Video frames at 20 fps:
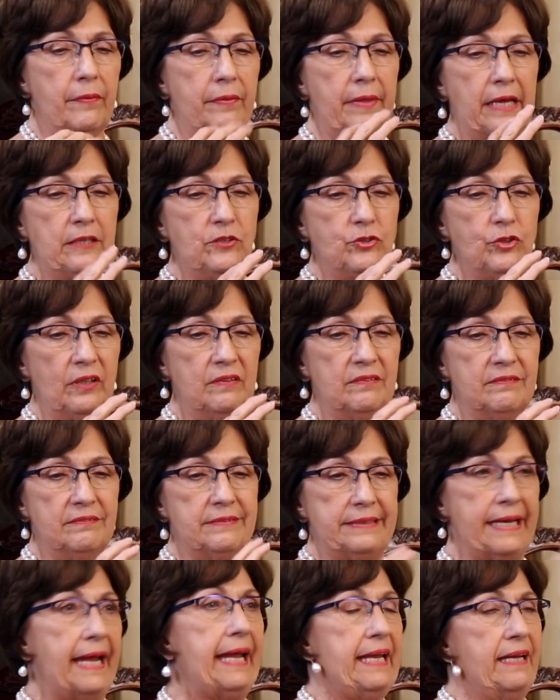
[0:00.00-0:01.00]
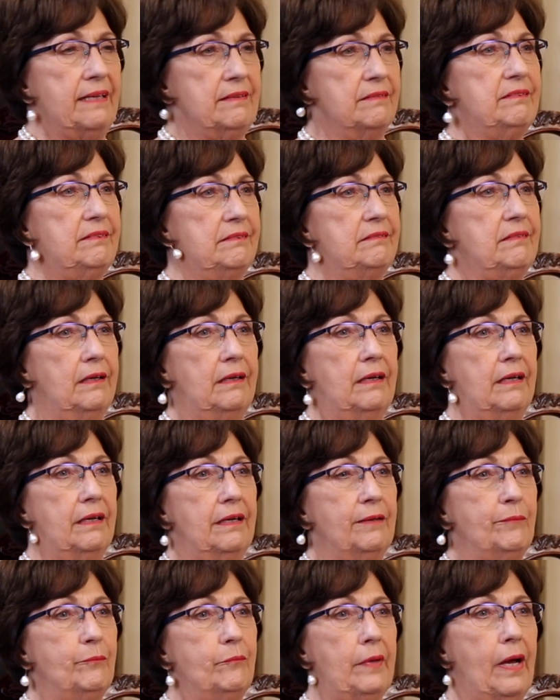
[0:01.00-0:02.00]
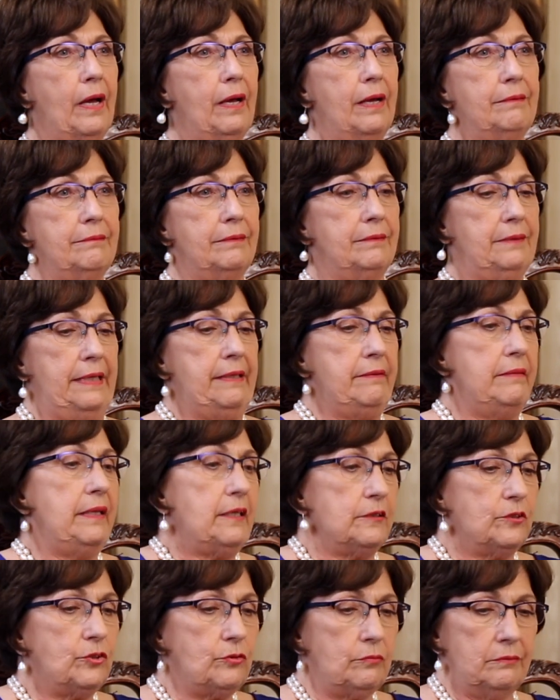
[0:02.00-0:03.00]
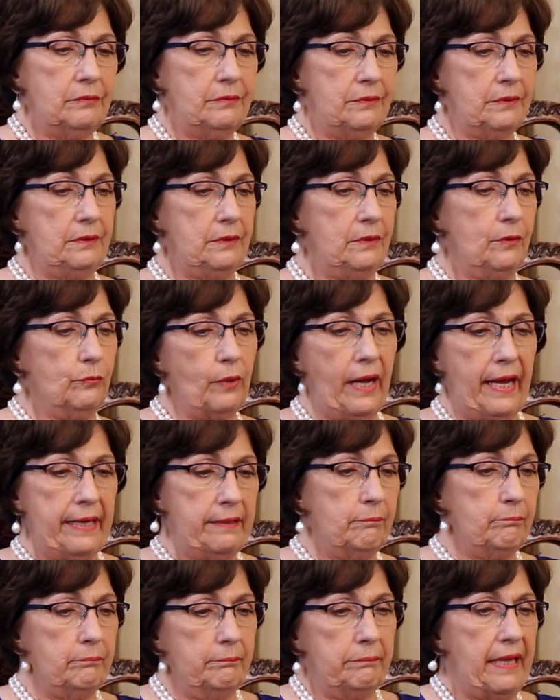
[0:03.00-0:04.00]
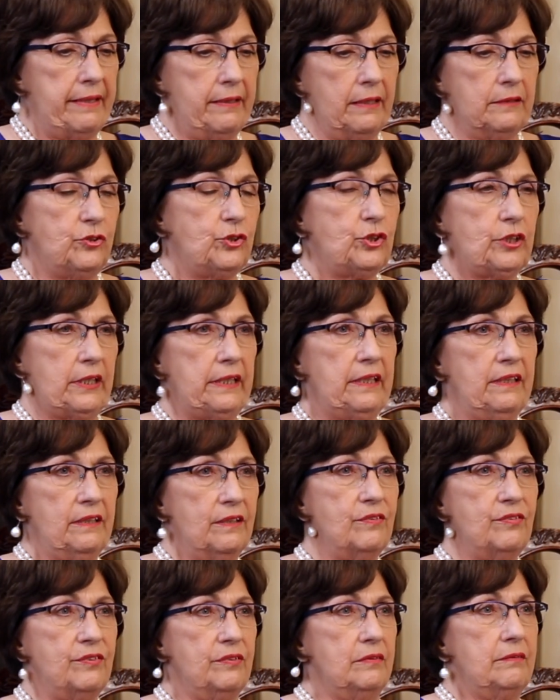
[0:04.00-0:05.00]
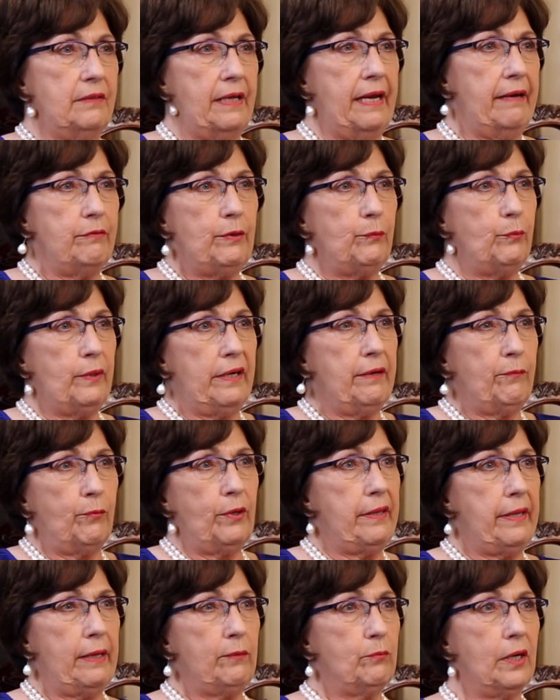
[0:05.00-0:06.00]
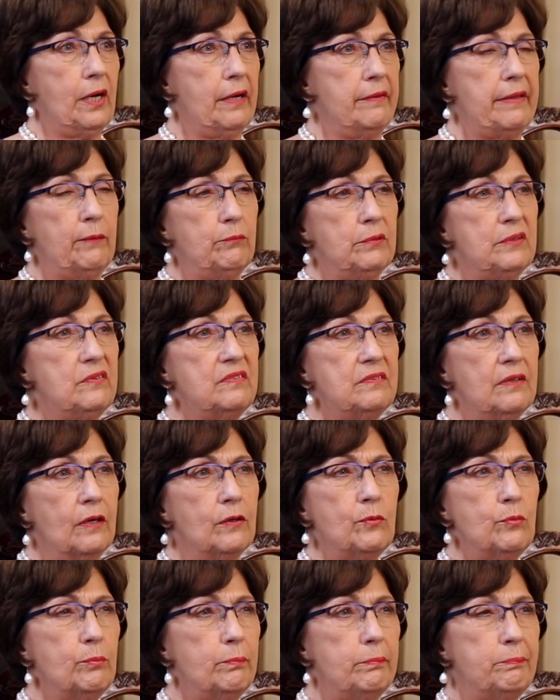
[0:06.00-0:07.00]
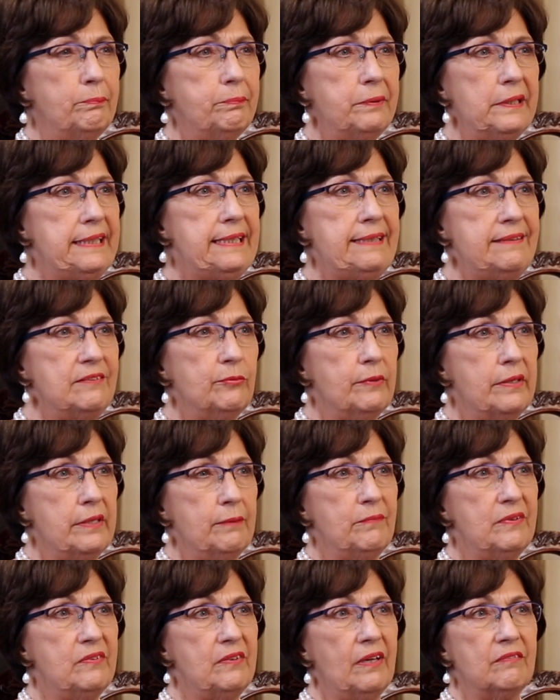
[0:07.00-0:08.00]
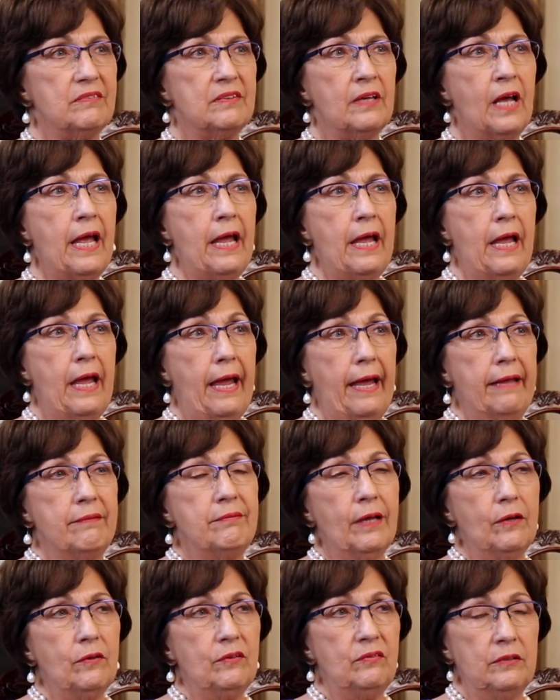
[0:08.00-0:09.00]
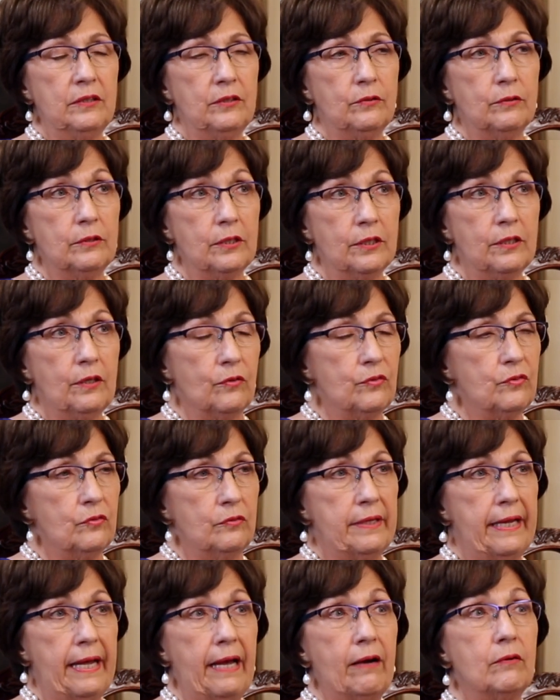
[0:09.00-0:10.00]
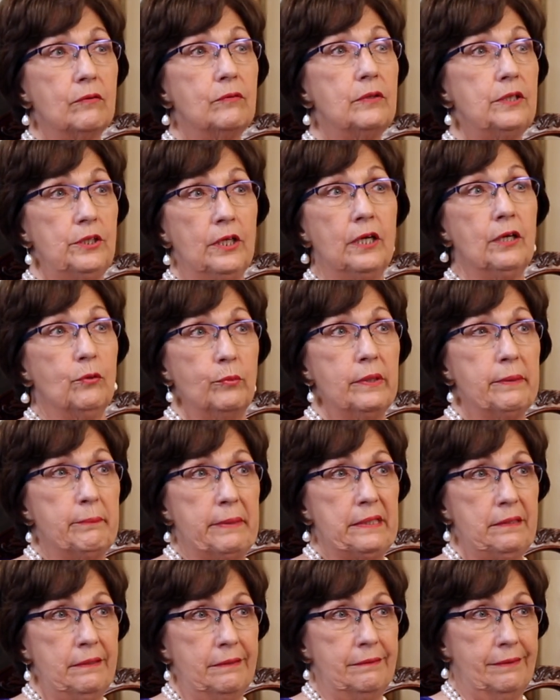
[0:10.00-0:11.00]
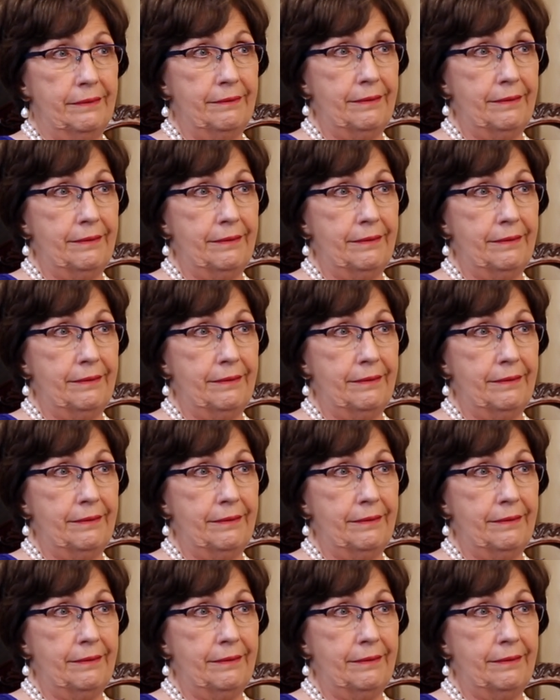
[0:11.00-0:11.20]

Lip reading: They just danced in their, right by their chairs and everywhere where they were. They were so pleased with themselves. And those little girls are now young women.